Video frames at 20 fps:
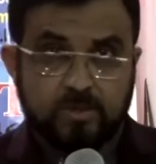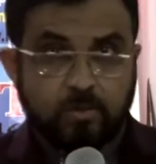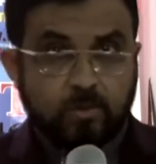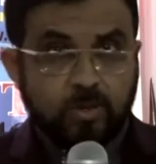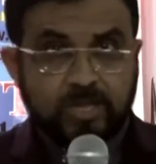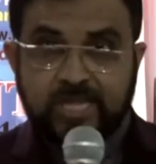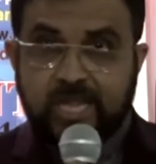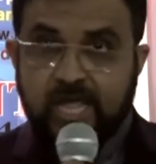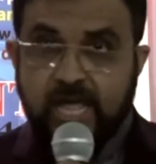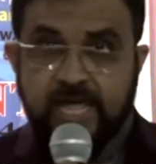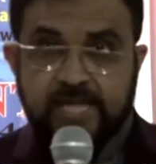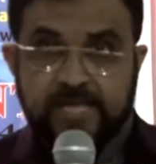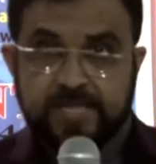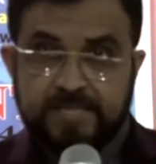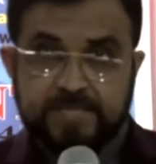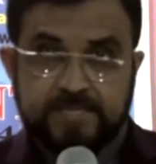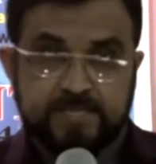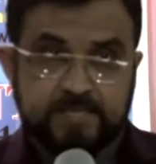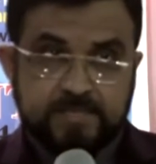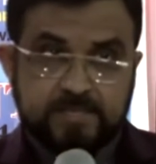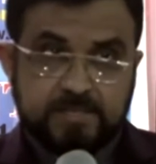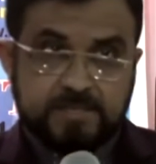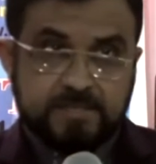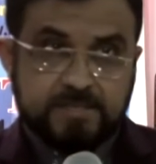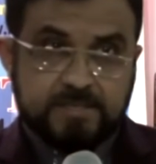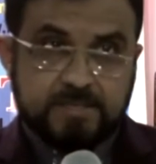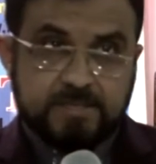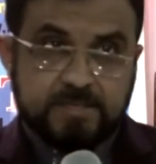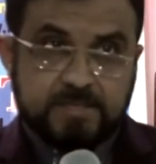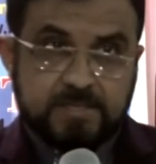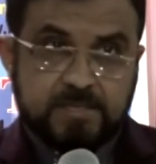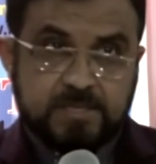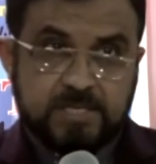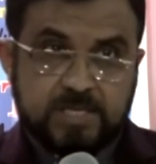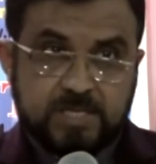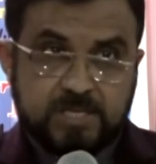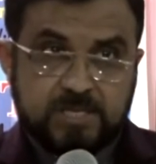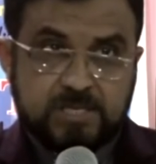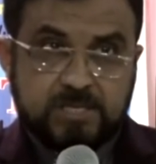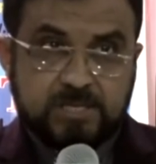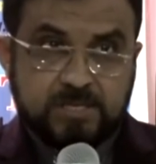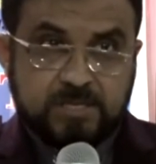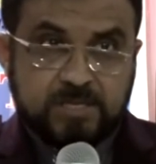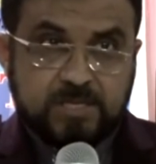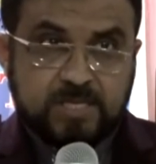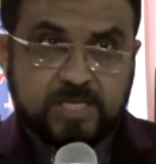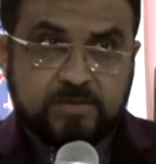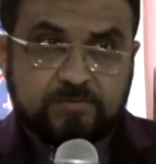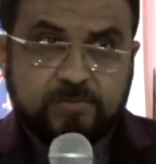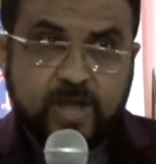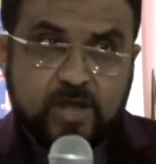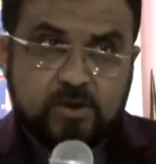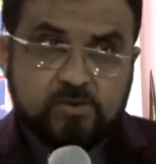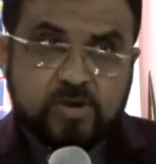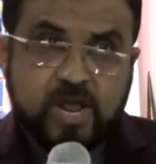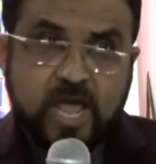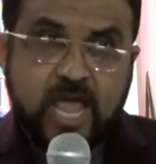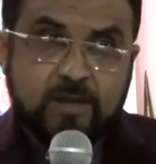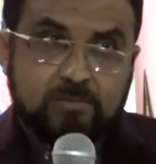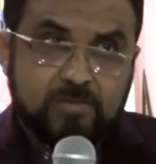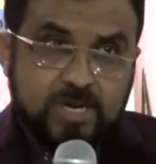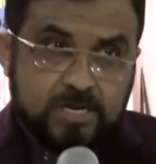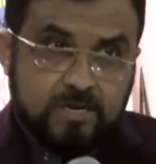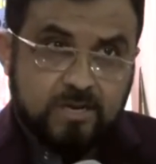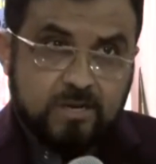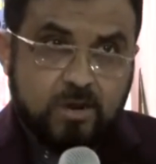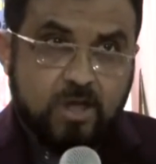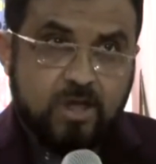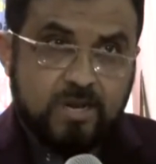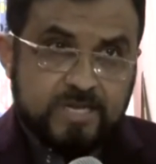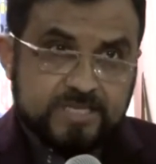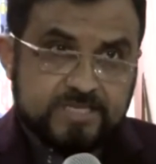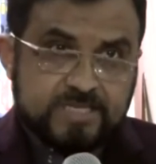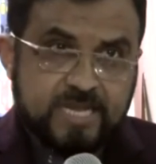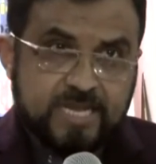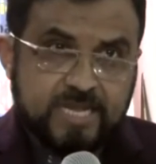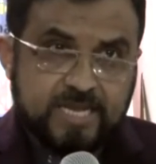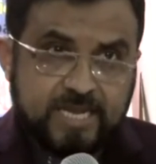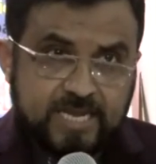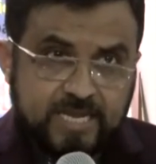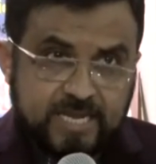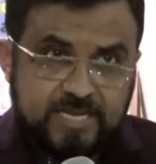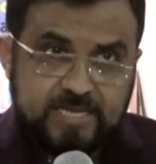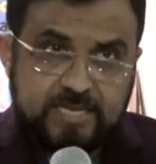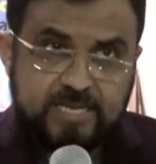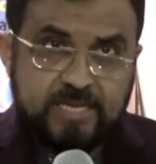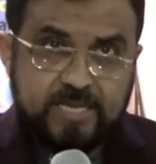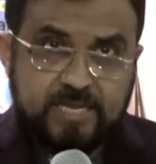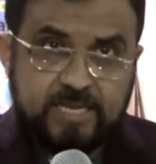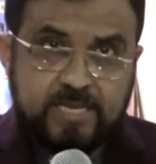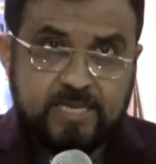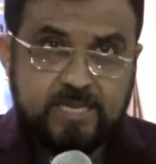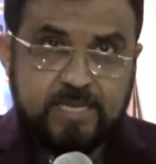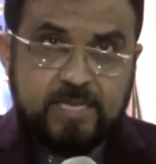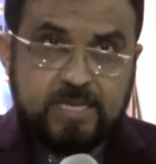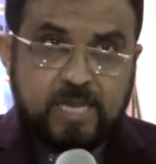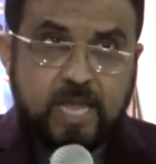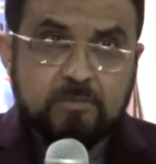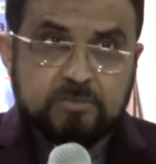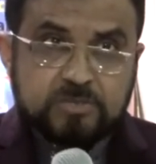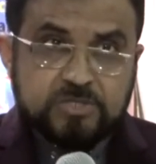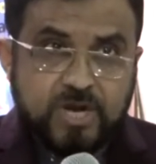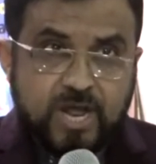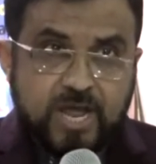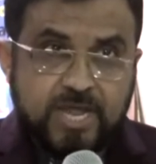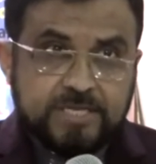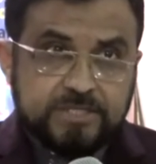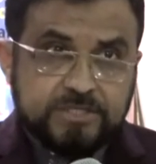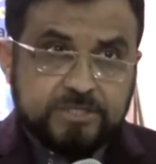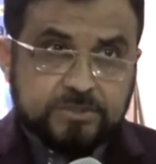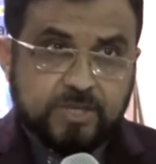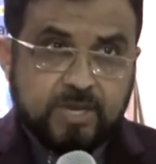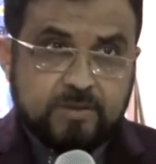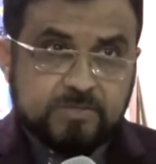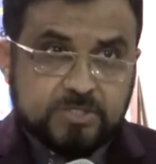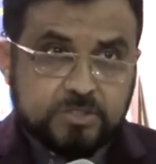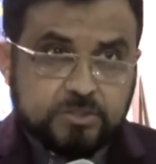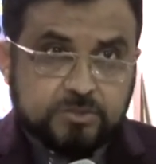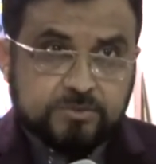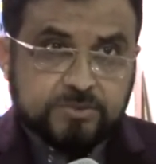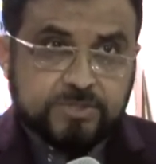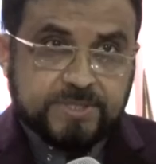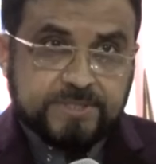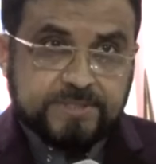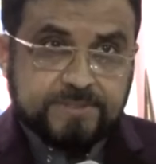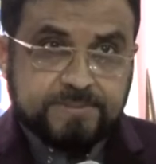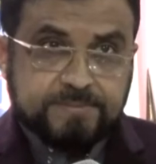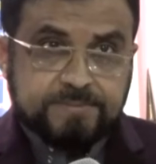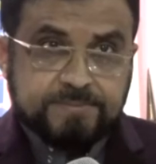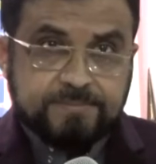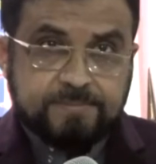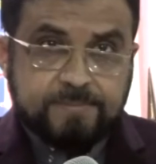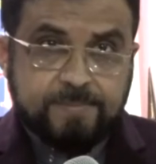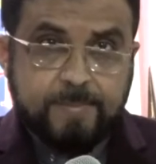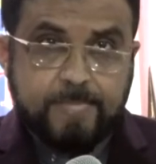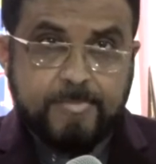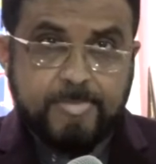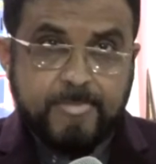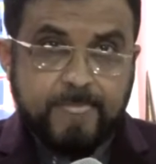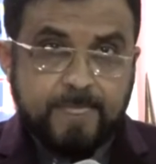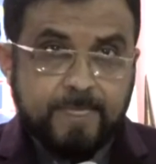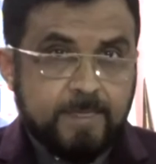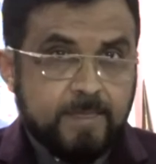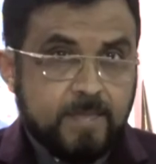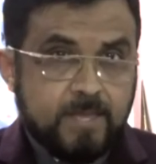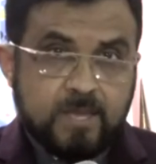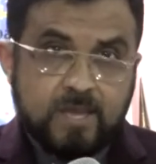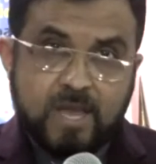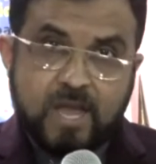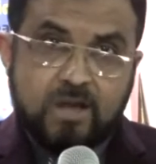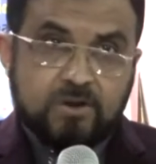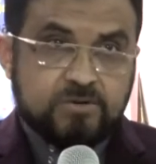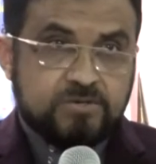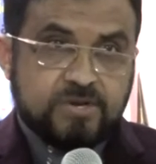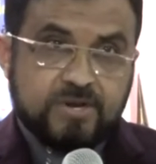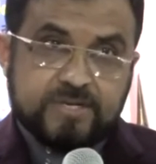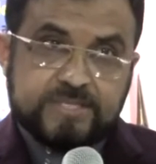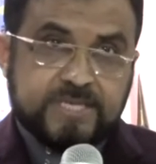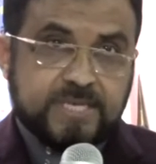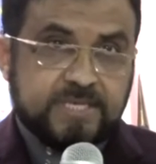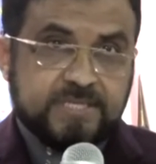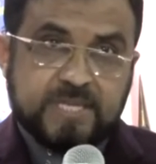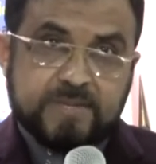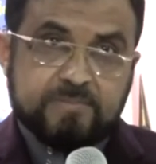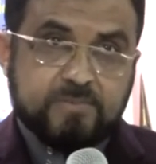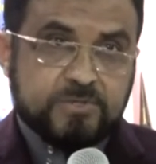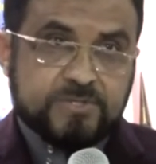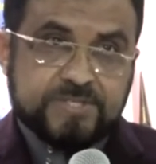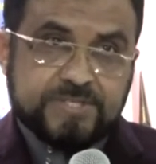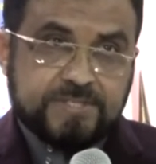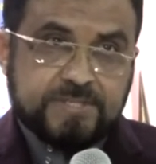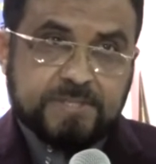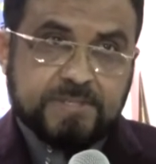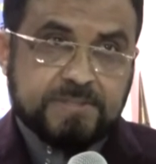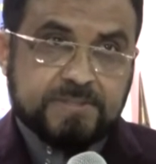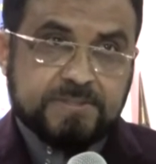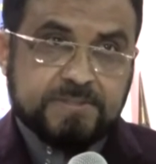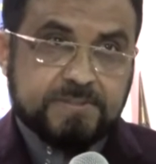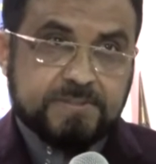Wallahi. If I would have little knowledge, like I'm trying to, I'm a student, I would not take that position.